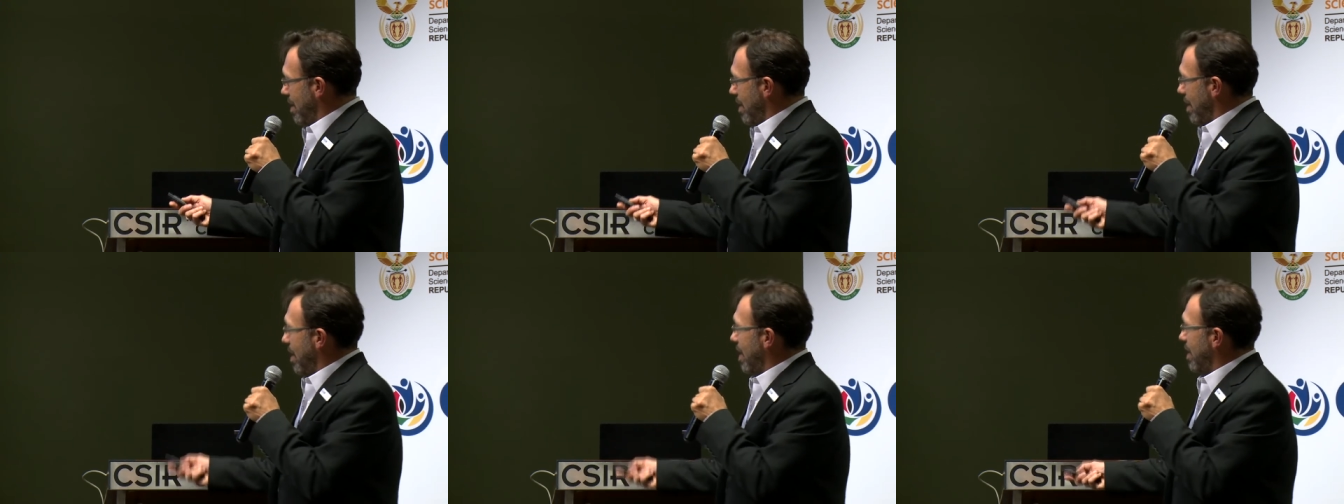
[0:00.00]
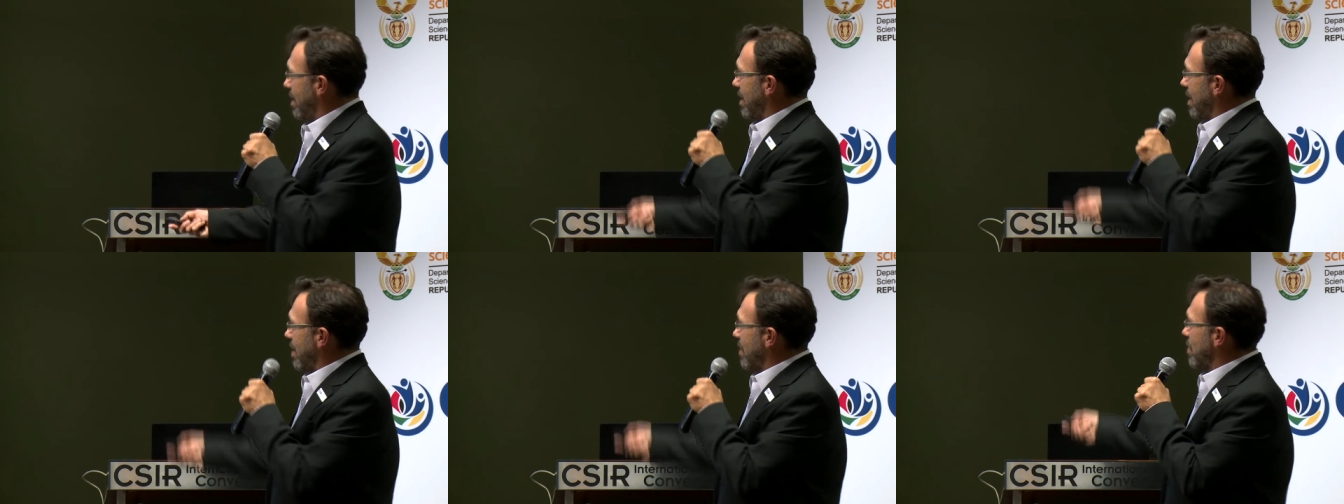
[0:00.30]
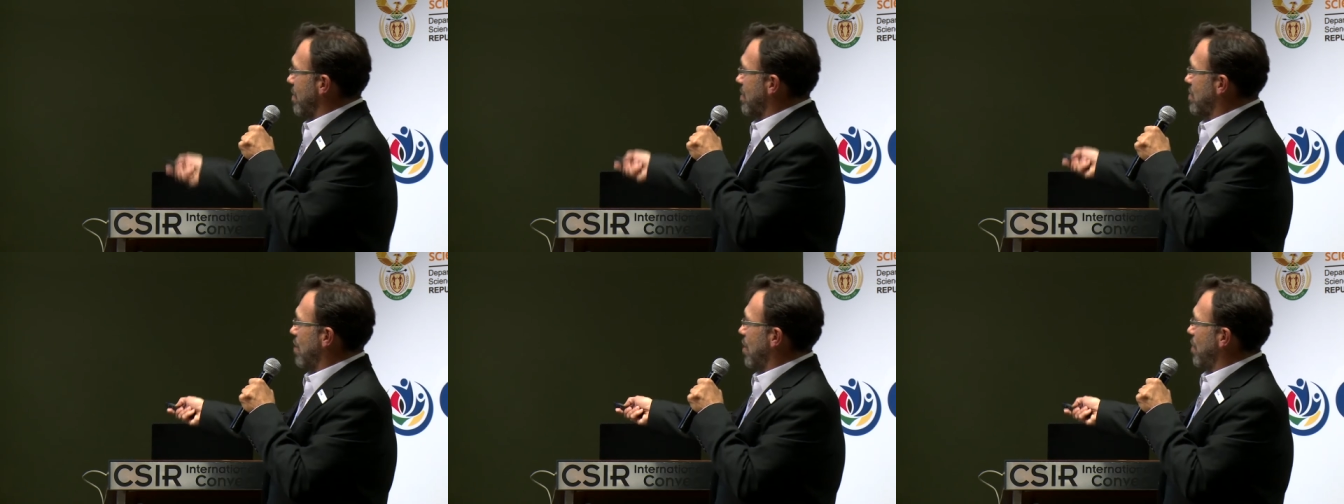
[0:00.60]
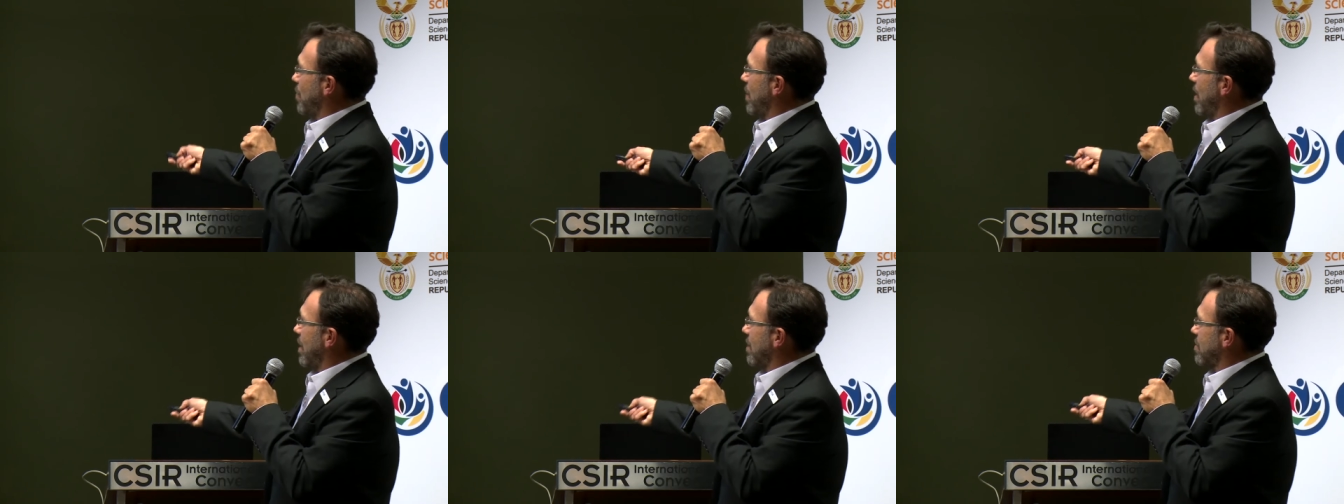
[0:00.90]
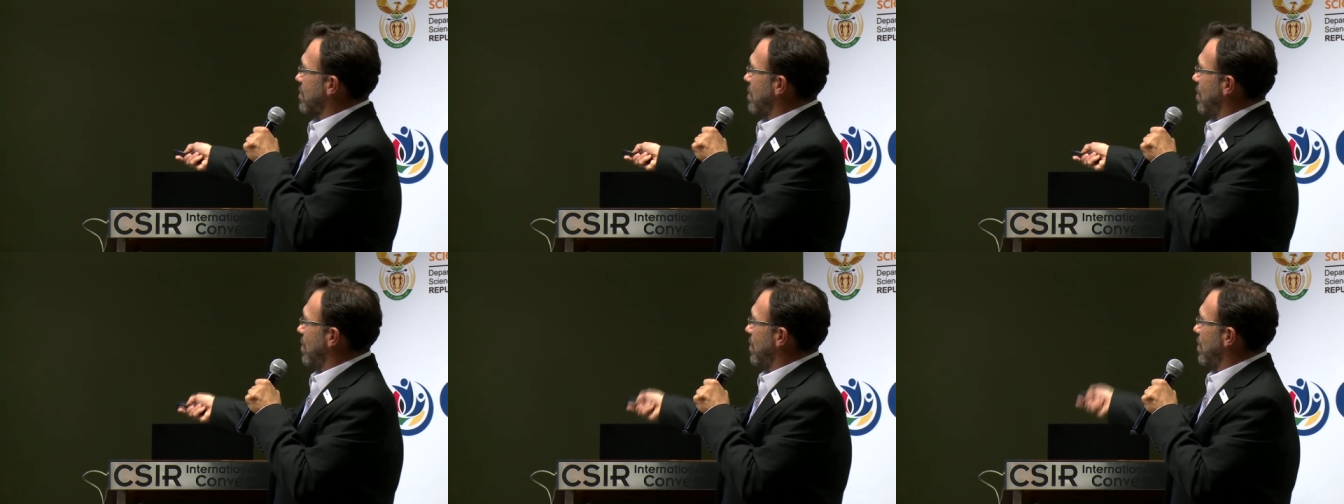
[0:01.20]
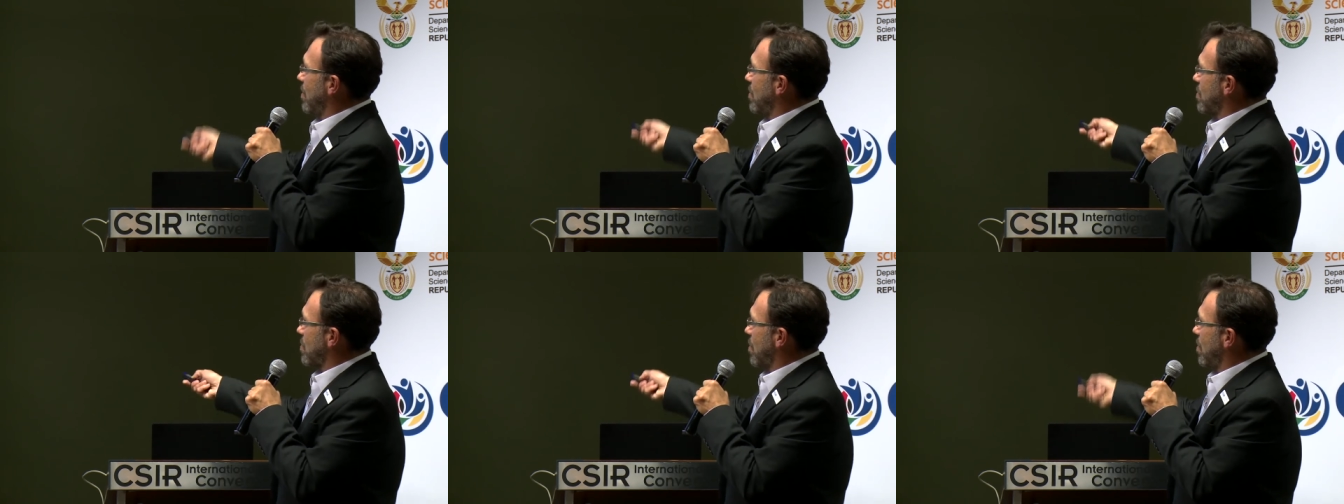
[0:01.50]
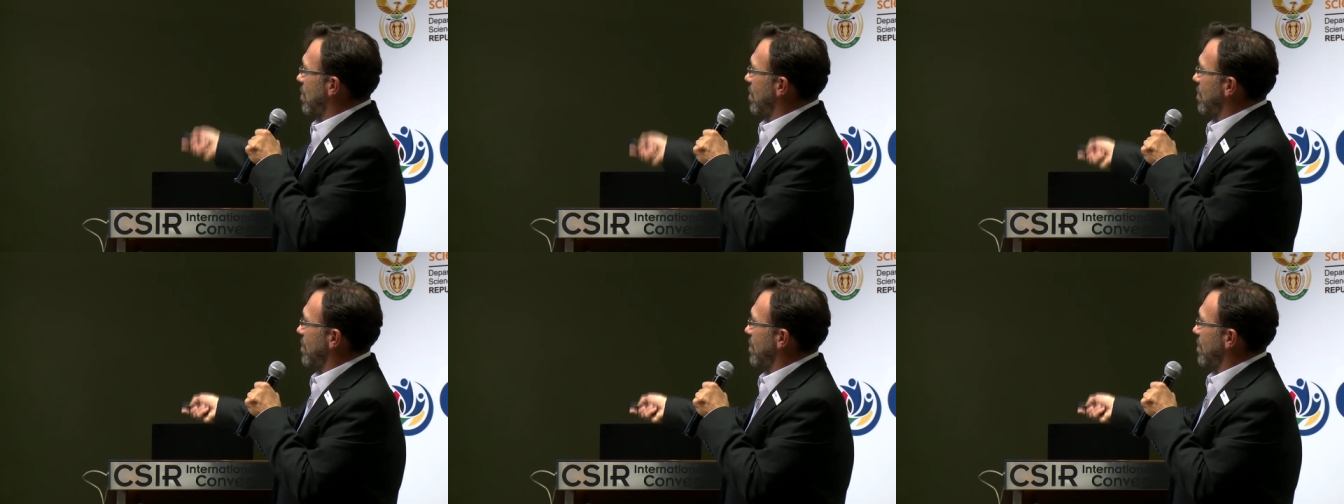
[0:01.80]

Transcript: And another example I'll show, show over